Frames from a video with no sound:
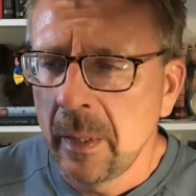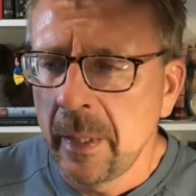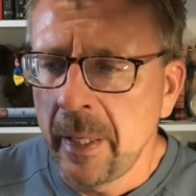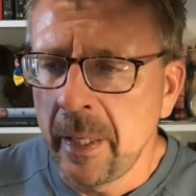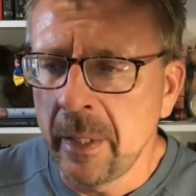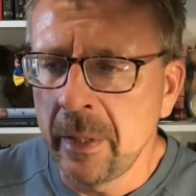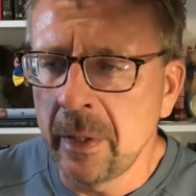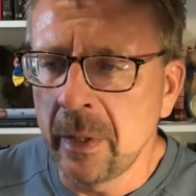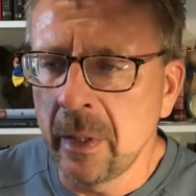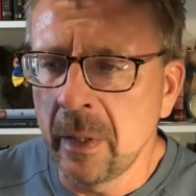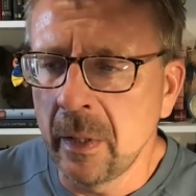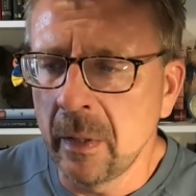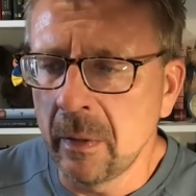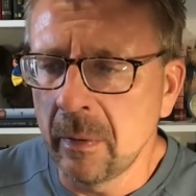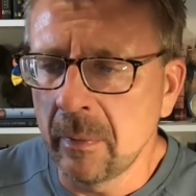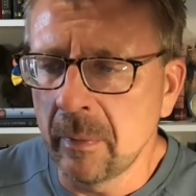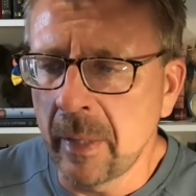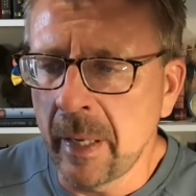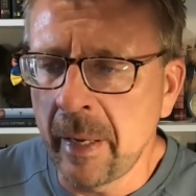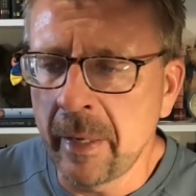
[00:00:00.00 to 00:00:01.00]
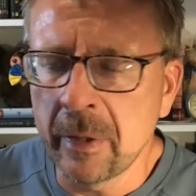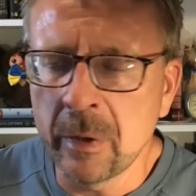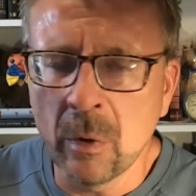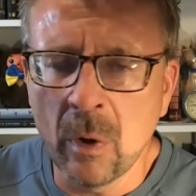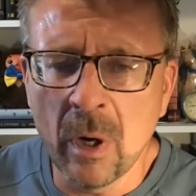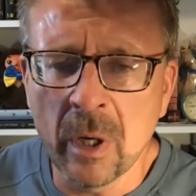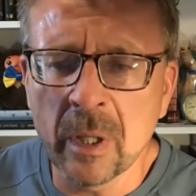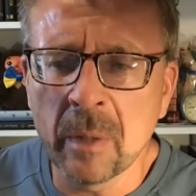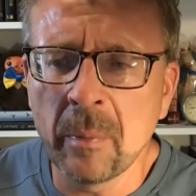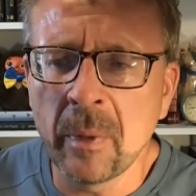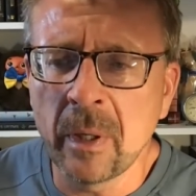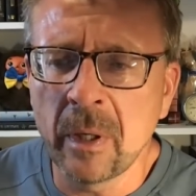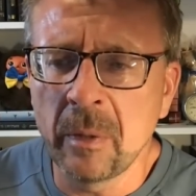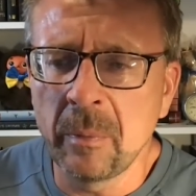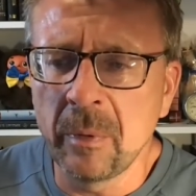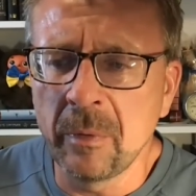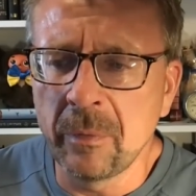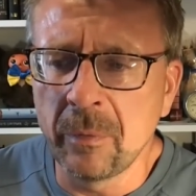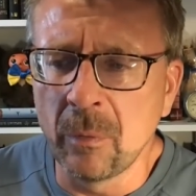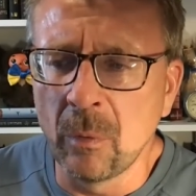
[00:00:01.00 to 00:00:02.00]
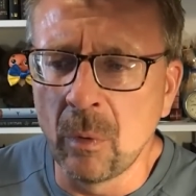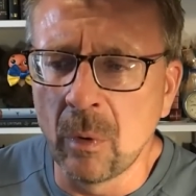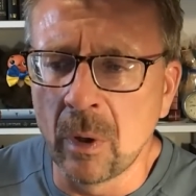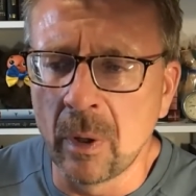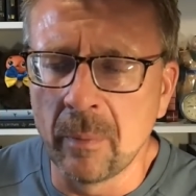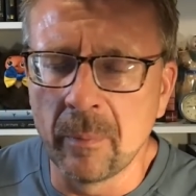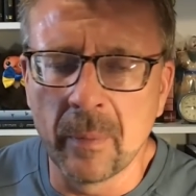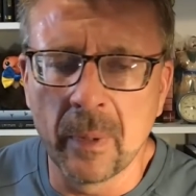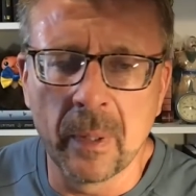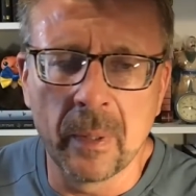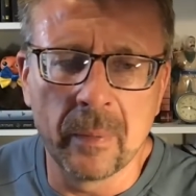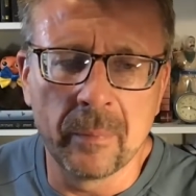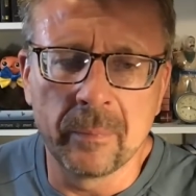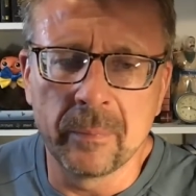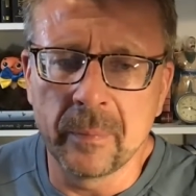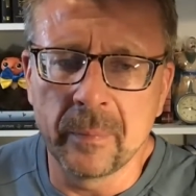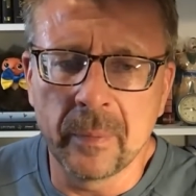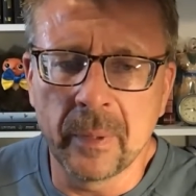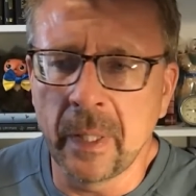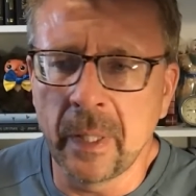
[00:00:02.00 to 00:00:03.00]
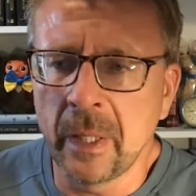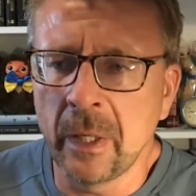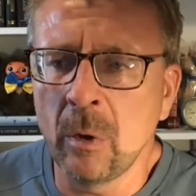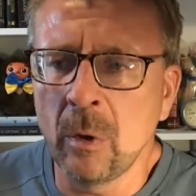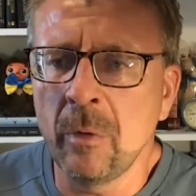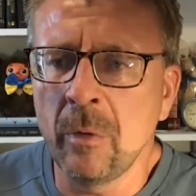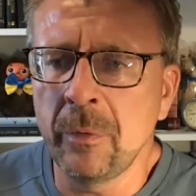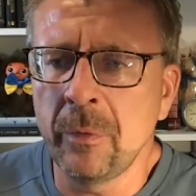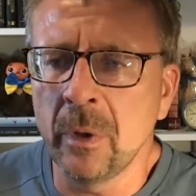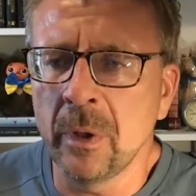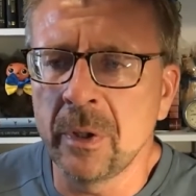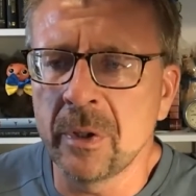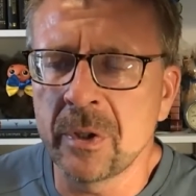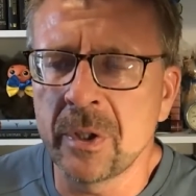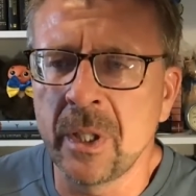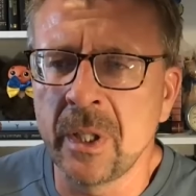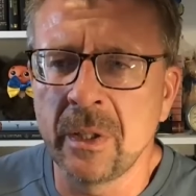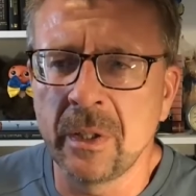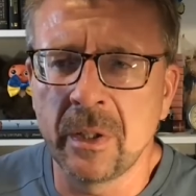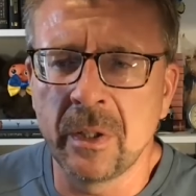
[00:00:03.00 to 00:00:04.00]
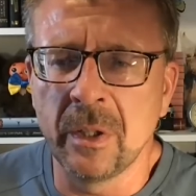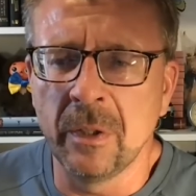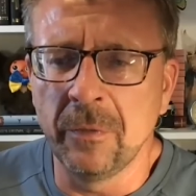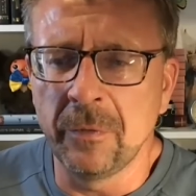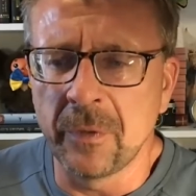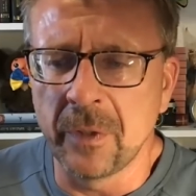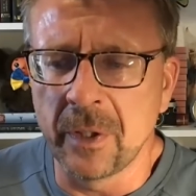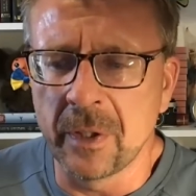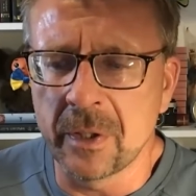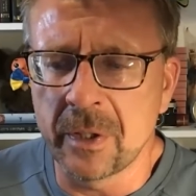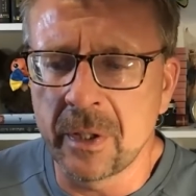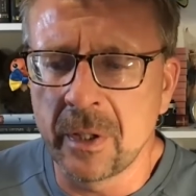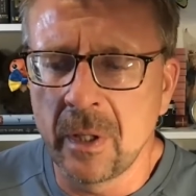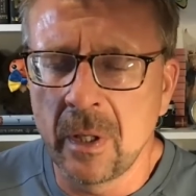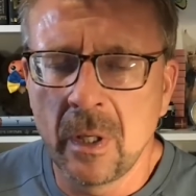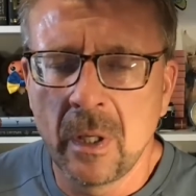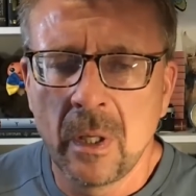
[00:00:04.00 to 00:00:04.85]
And I talked about it before. I don't know if you understand the difference.